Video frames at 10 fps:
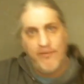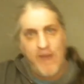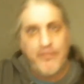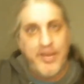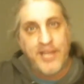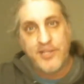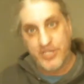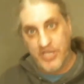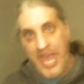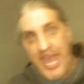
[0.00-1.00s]
up against
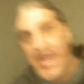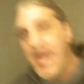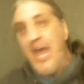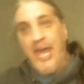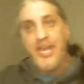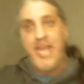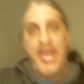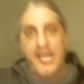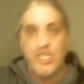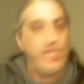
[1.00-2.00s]
today,
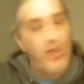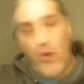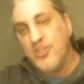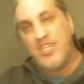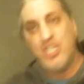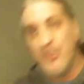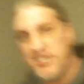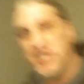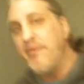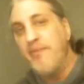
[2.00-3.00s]
engage it. The whole
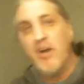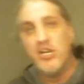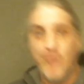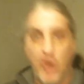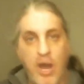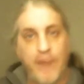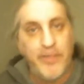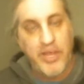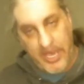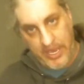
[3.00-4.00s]
situation would be much more
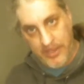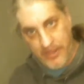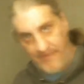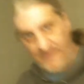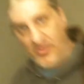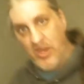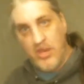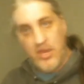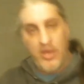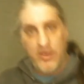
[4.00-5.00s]
complicated.
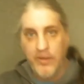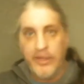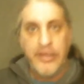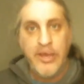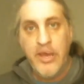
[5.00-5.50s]
Right?